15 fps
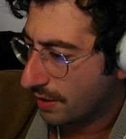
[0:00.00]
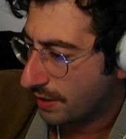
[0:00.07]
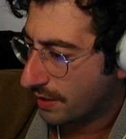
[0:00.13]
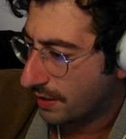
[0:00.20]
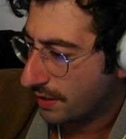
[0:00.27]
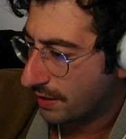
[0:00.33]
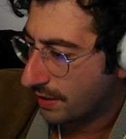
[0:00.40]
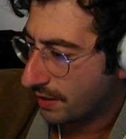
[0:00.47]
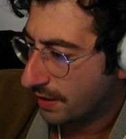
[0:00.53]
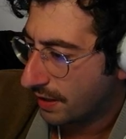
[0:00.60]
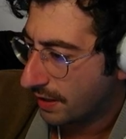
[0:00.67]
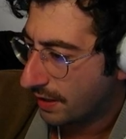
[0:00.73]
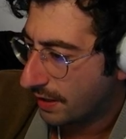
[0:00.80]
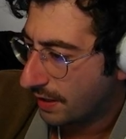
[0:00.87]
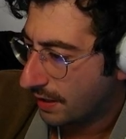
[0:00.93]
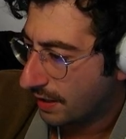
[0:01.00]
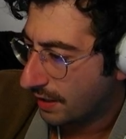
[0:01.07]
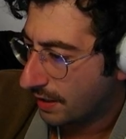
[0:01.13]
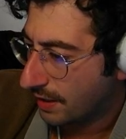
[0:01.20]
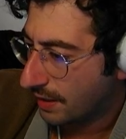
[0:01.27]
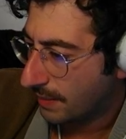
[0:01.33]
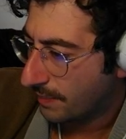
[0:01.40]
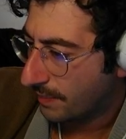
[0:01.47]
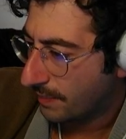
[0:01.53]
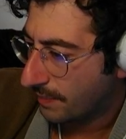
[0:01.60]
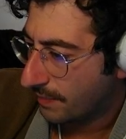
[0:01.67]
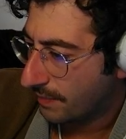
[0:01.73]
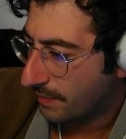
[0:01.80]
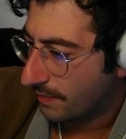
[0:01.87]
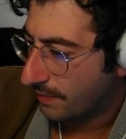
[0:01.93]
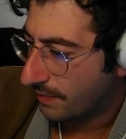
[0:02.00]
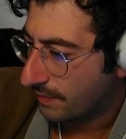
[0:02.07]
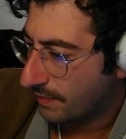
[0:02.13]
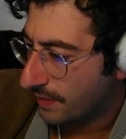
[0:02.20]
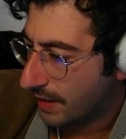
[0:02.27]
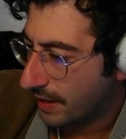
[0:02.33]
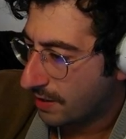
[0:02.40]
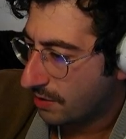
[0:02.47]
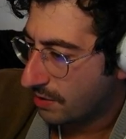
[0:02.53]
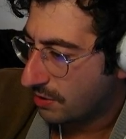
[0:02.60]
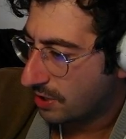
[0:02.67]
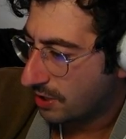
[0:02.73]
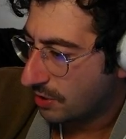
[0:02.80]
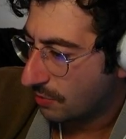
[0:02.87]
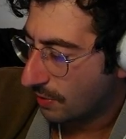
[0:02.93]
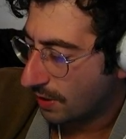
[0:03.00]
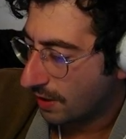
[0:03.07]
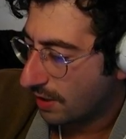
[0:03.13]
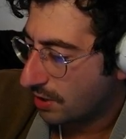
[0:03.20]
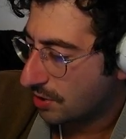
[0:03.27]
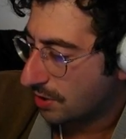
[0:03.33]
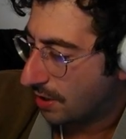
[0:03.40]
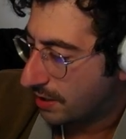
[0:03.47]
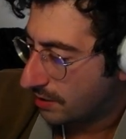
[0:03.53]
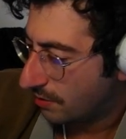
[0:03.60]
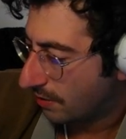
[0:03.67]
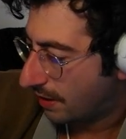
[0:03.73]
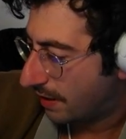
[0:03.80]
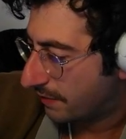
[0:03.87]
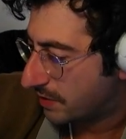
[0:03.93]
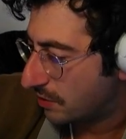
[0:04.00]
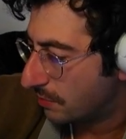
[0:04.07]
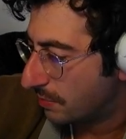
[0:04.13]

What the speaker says: here. Um, I know you said you weren't going to draw, and you don't have to.